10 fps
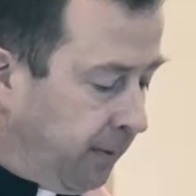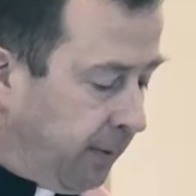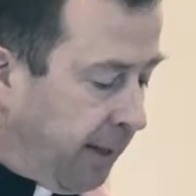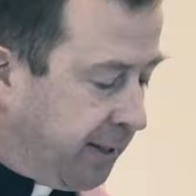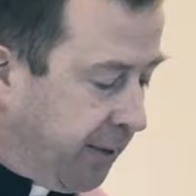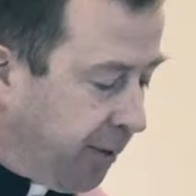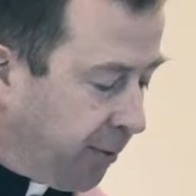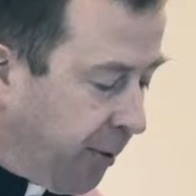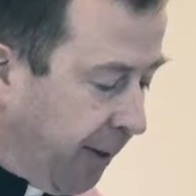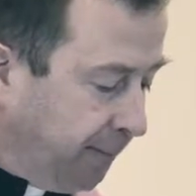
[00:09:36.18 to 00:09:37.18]
Lesson
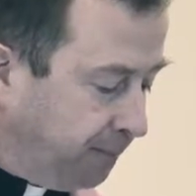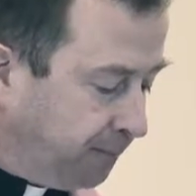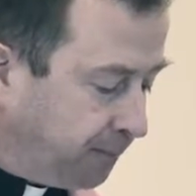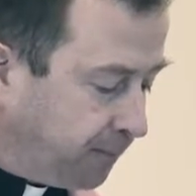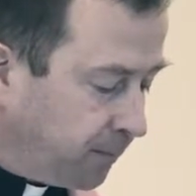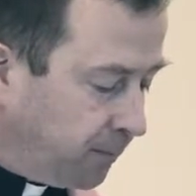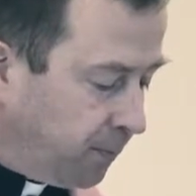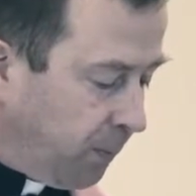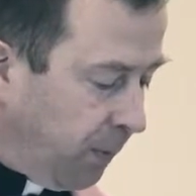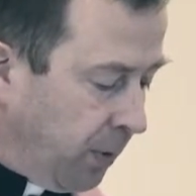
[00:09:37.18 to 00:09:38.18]
3.
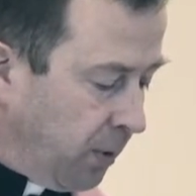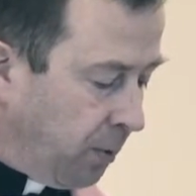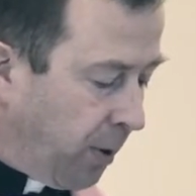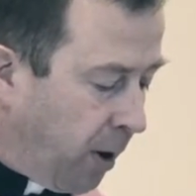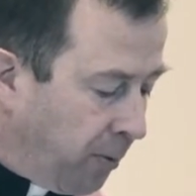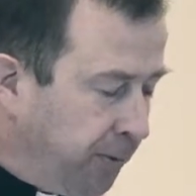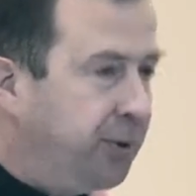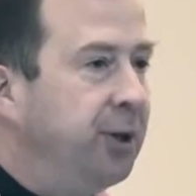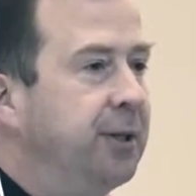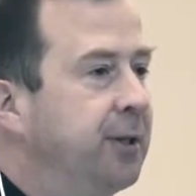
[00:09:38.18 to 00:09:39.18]
Walk with
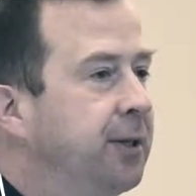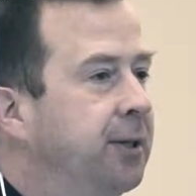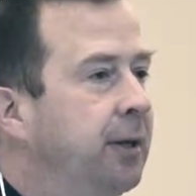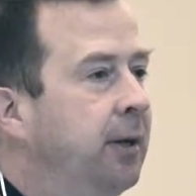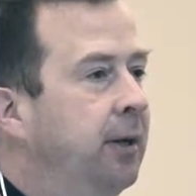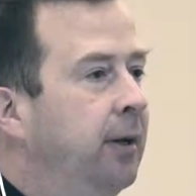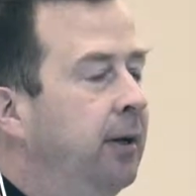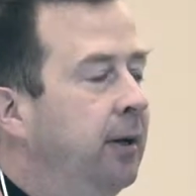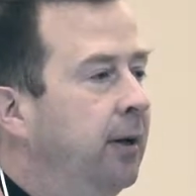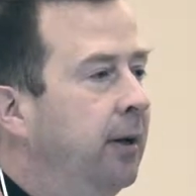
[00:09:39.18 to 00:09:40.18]
Jesus
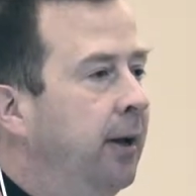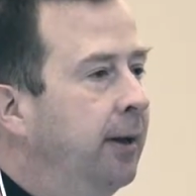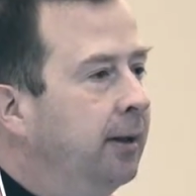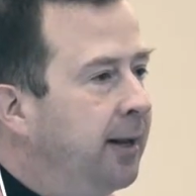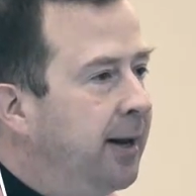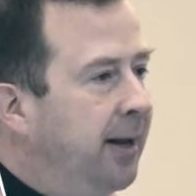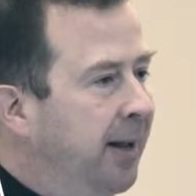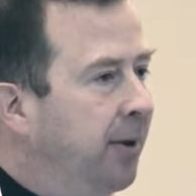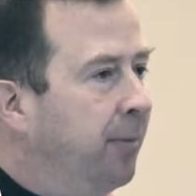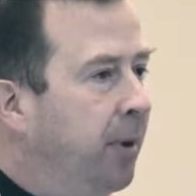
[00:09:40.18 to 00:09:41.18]
and let
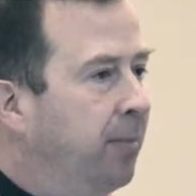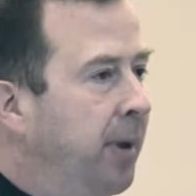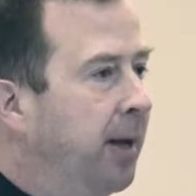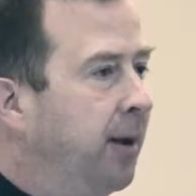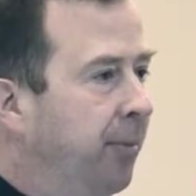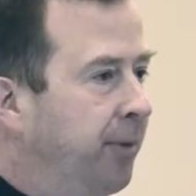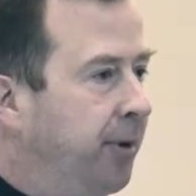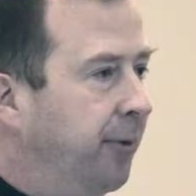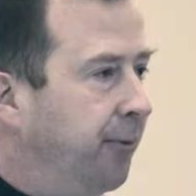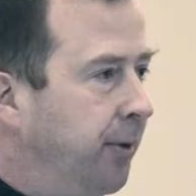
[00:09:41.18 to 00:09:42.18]
Him make up the
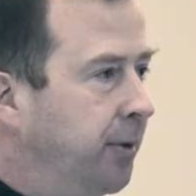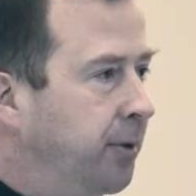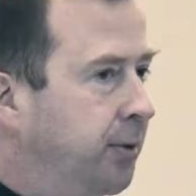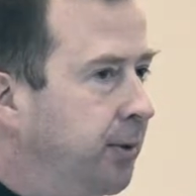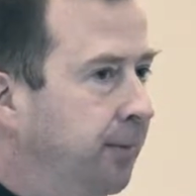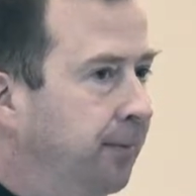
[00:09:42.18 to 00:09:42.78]
difference.